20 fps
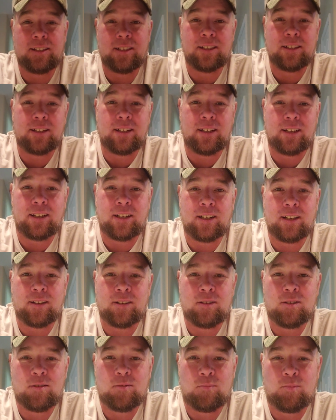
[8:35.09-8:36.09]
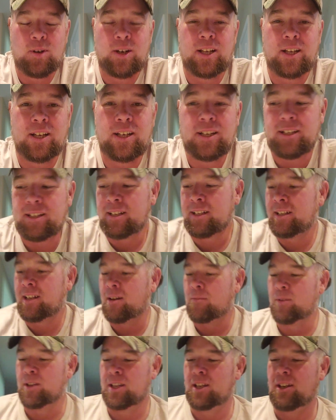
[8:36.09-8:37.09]
did pretty good.
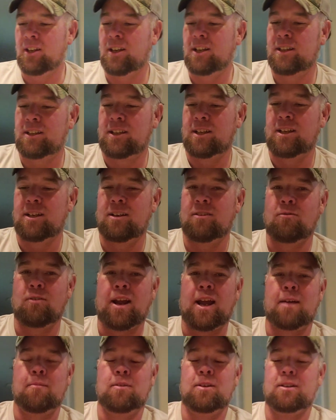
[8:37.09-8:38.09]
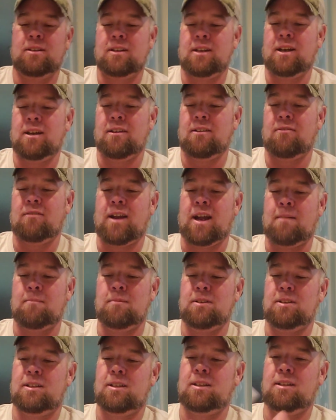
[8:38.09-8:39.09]
I mean, you look at the rabbit. Now the
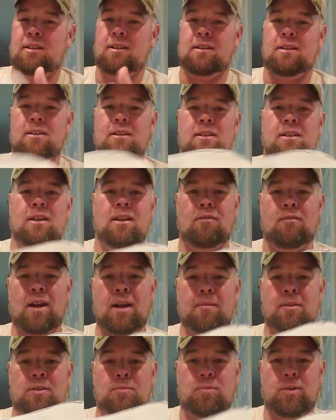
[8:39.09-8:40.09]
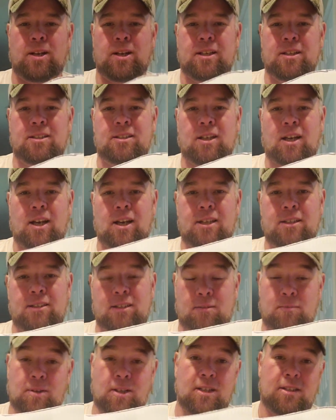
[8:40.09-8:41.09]
rabbit's pretty good
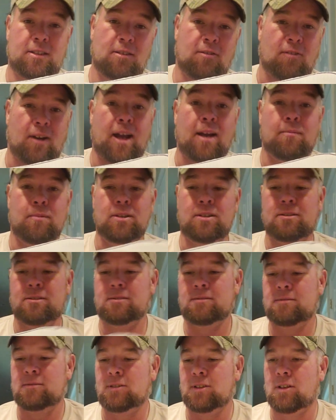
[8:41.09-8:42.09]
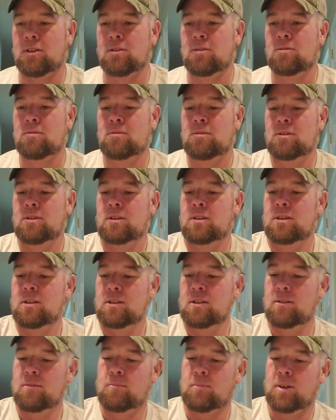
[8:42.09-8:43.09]
size. I mean, it's a rabbit. So,
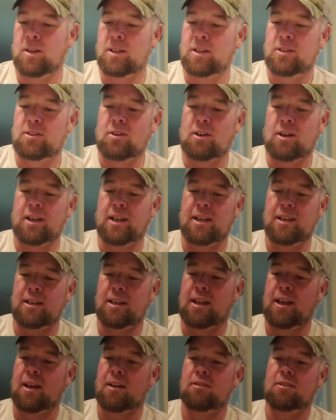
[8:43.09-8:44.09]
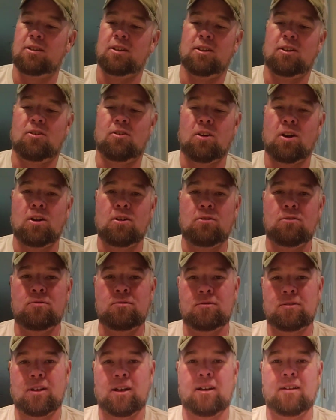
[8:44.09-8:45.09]
but you start getting down to the crow.
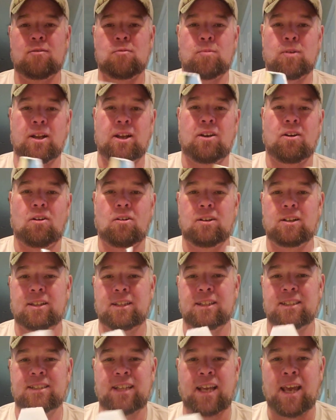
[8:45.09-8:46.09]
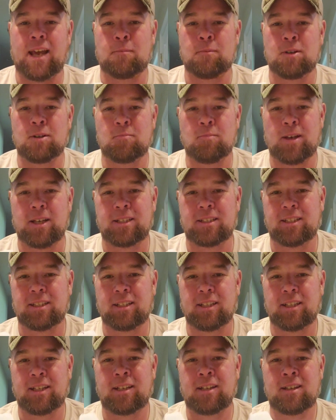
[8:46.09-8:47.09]
Now everybody called it the salmon
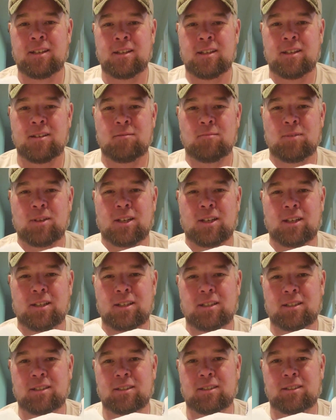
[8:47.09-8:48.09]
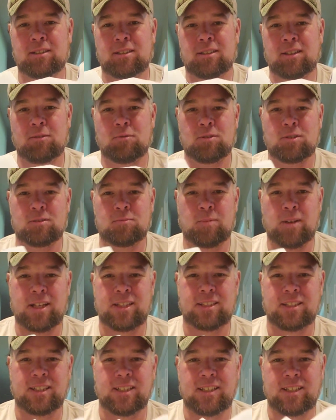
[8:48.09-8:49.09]
basically, because it was
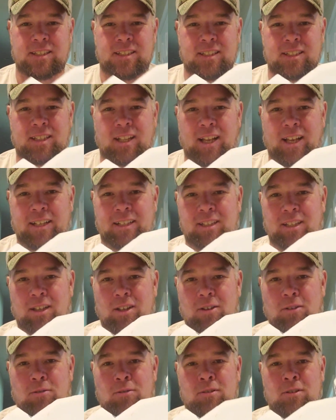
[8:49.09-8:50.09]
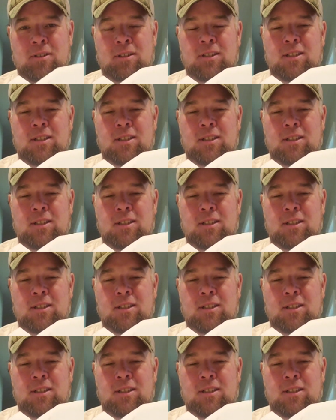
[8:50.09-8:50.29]
basically just like so